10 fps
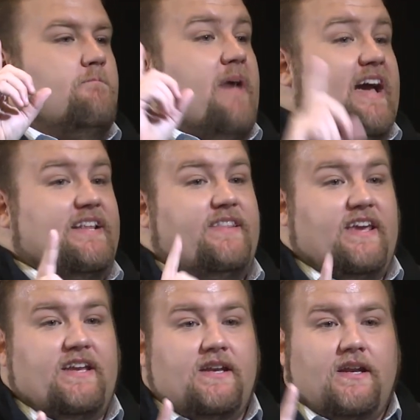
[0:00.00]
Back
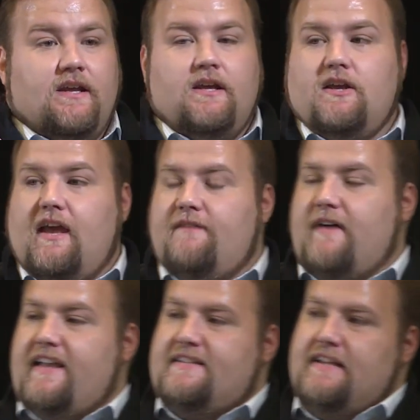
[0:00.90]
then, if
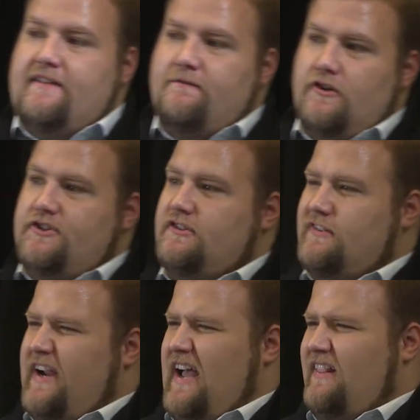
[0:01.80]
I said virtual
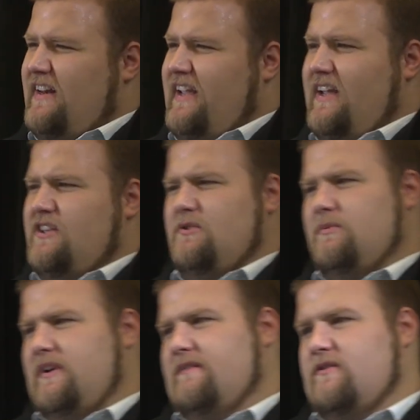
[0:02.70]
reality, you
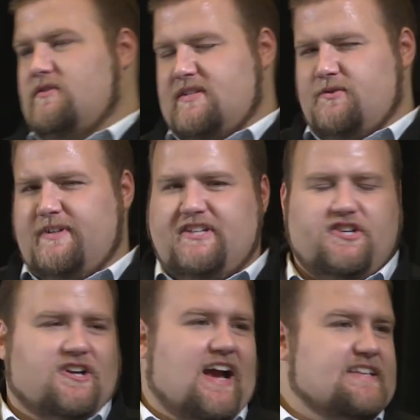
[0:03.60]
would have squinted
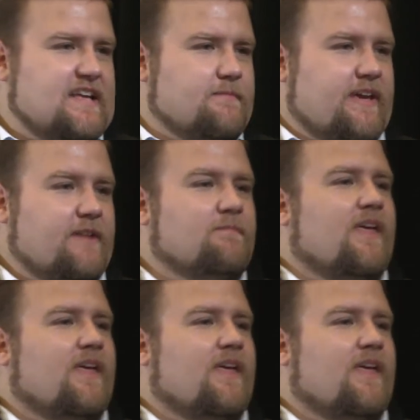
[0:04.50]
your eyes at me.